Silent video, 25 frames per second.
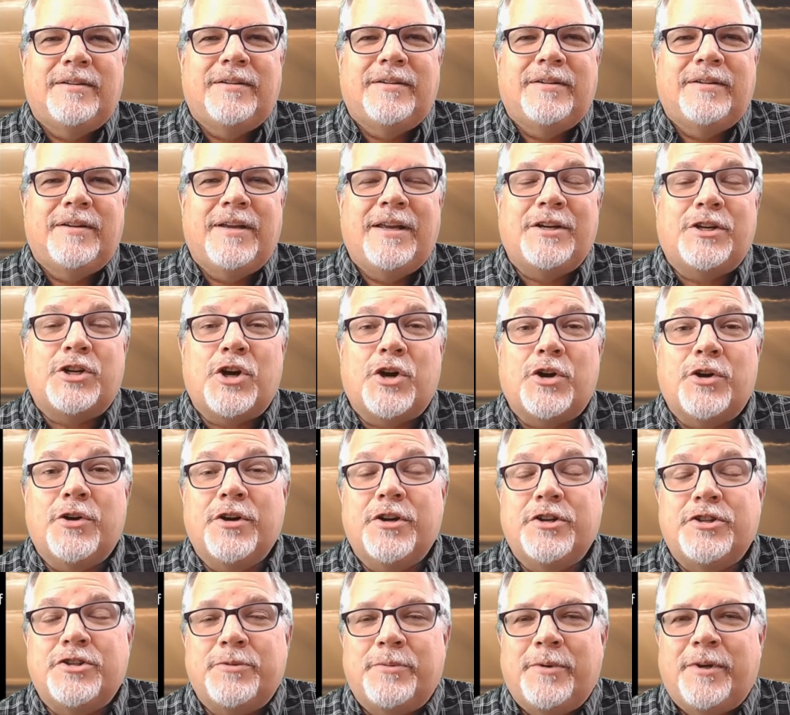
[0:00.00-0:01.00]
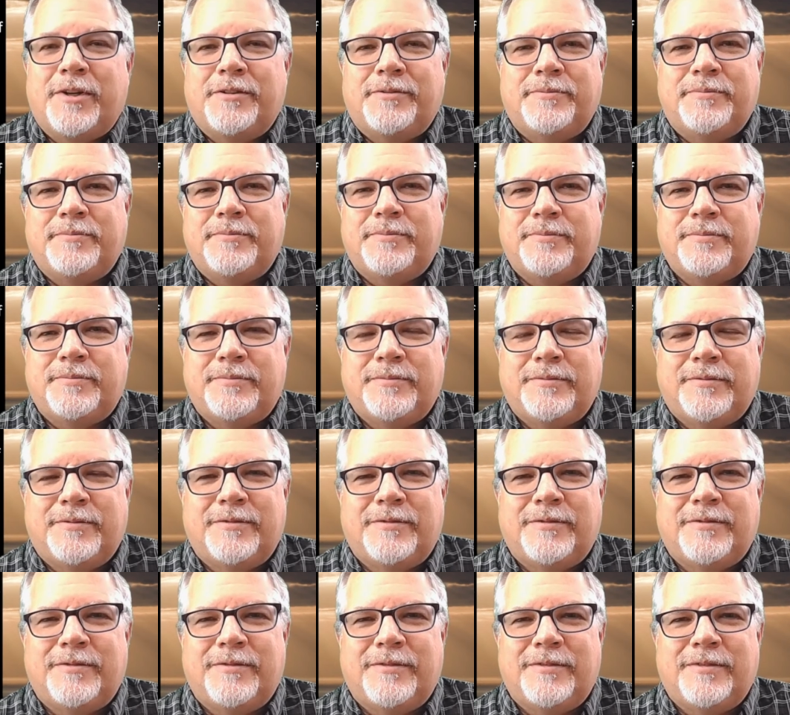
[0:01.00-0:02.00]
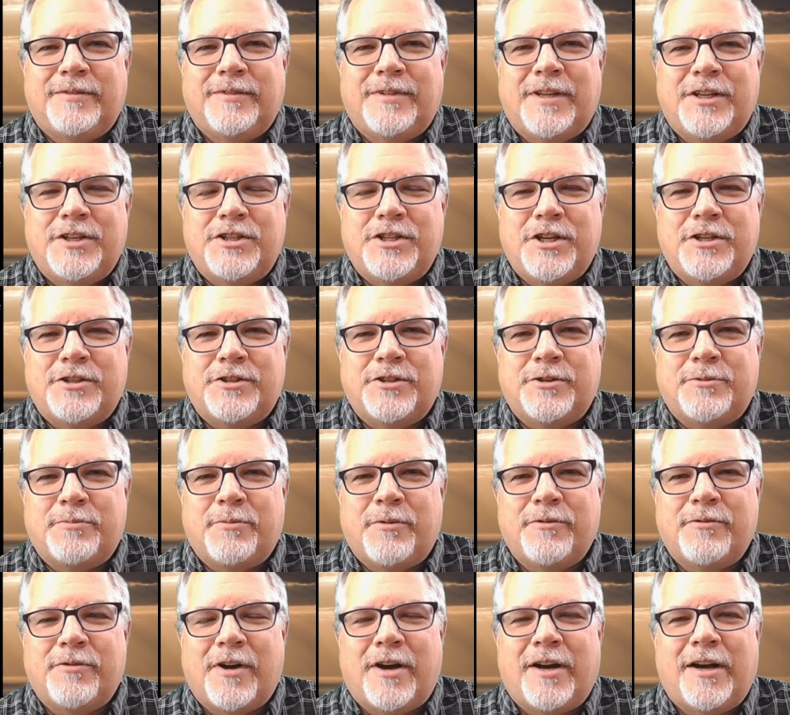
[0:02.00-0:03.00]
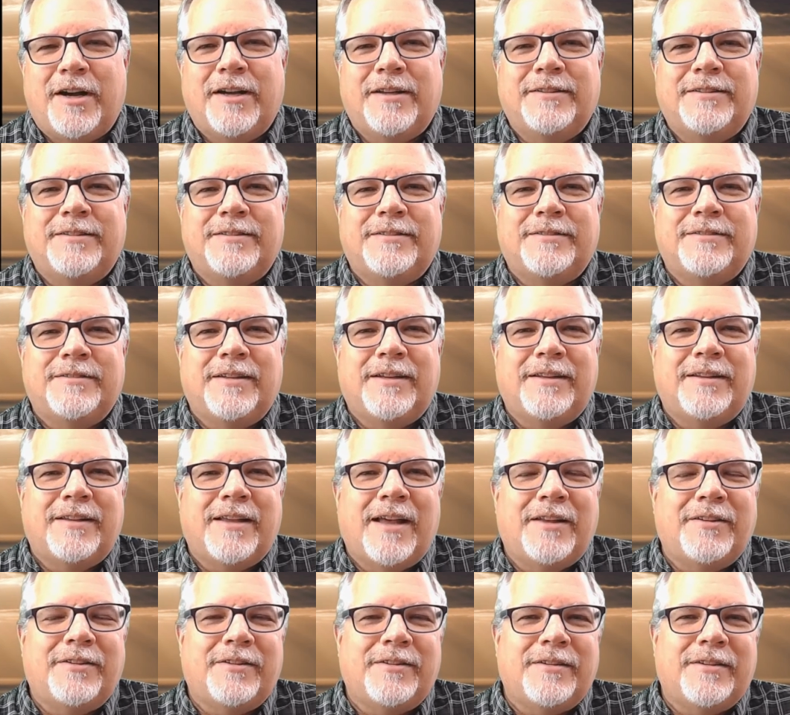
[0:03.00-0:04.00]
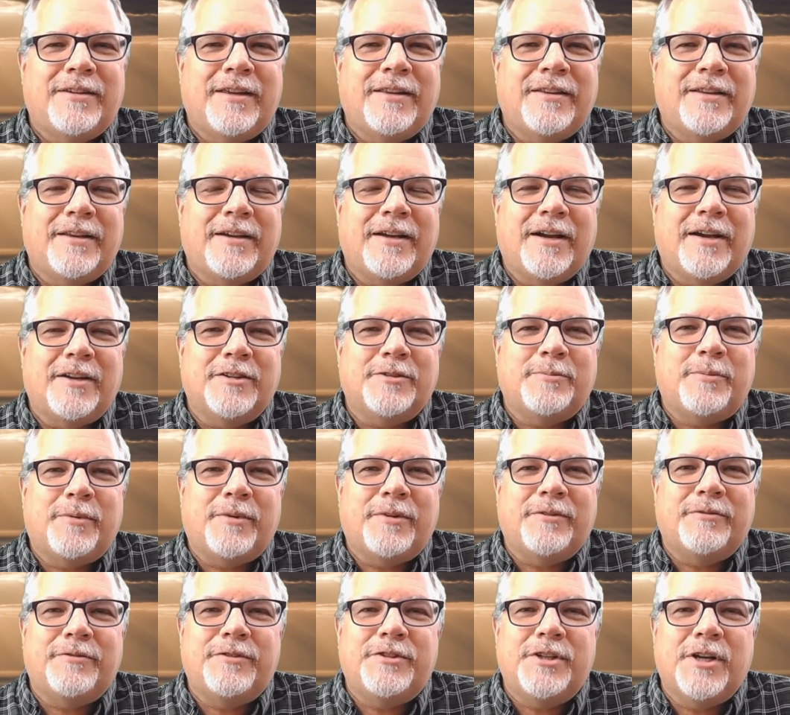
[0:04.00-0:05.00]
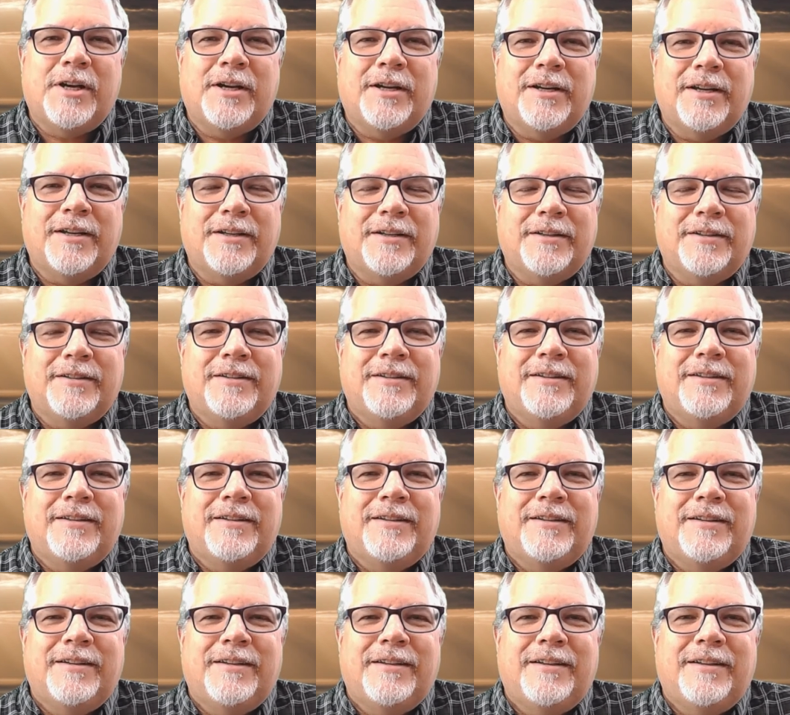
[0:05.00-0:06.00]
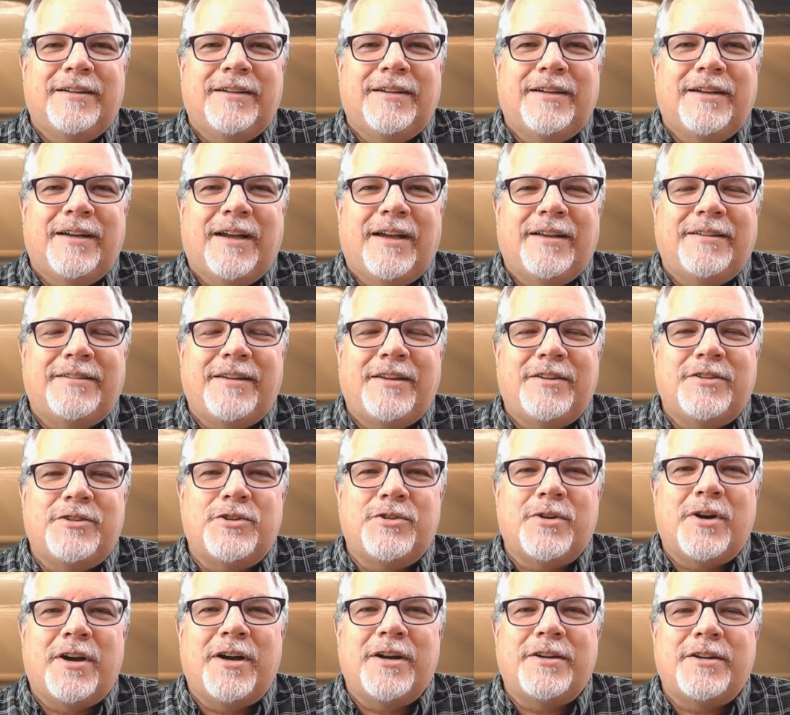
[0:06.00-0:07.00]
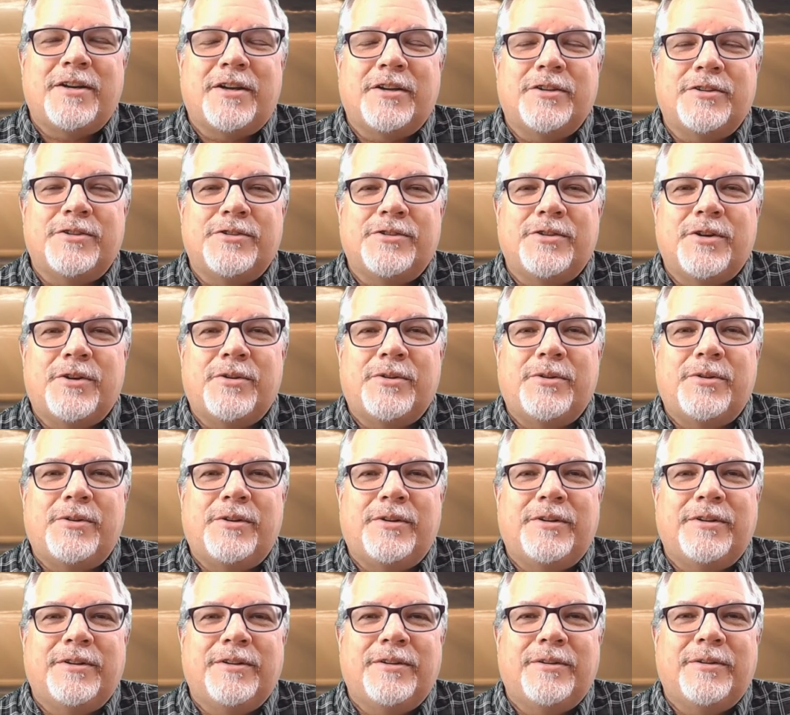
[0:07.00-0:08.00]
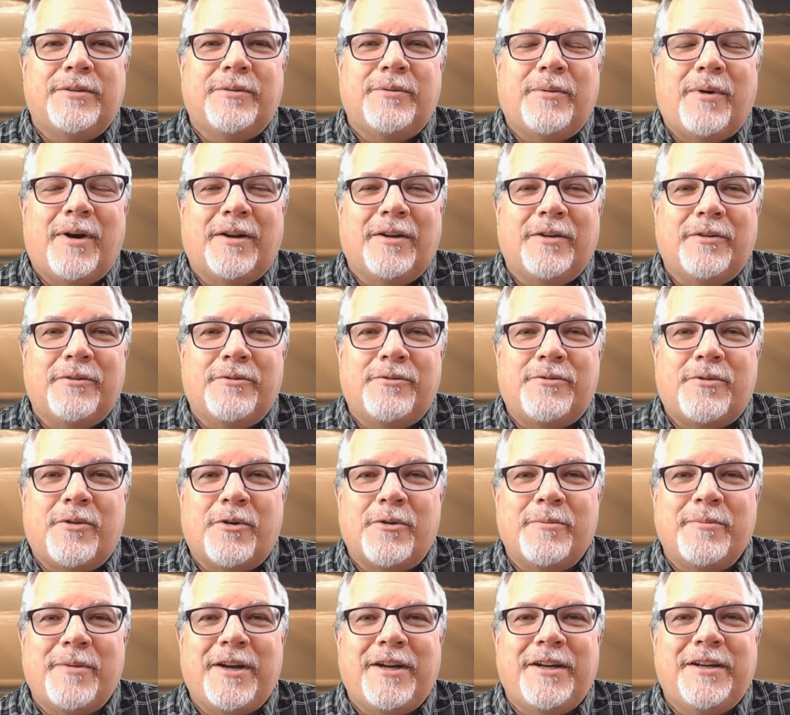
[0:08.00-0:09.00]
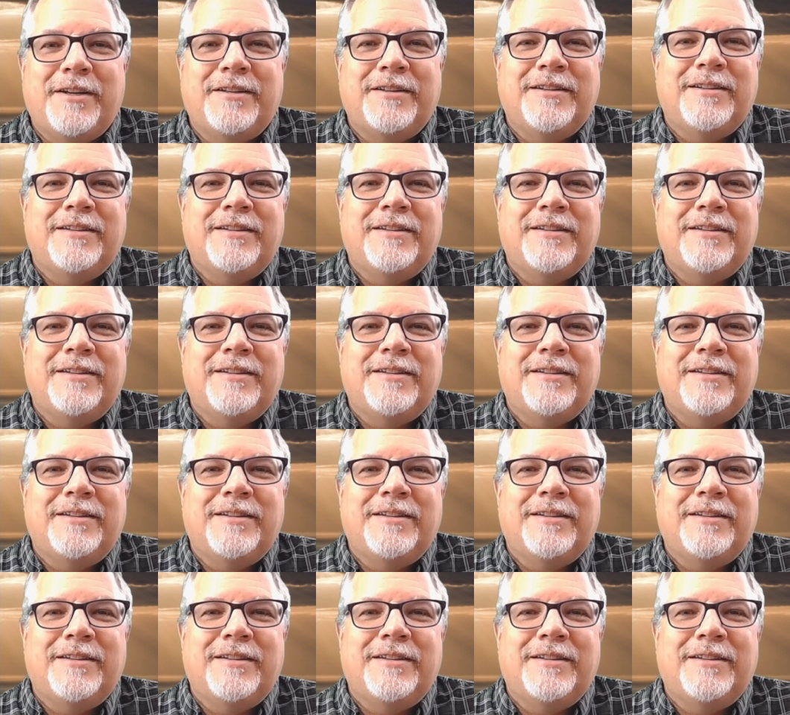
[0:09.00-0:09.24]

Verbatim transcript: encouragement that Jesus provides, and that's in the Gospel of John, as he is trying to console while informing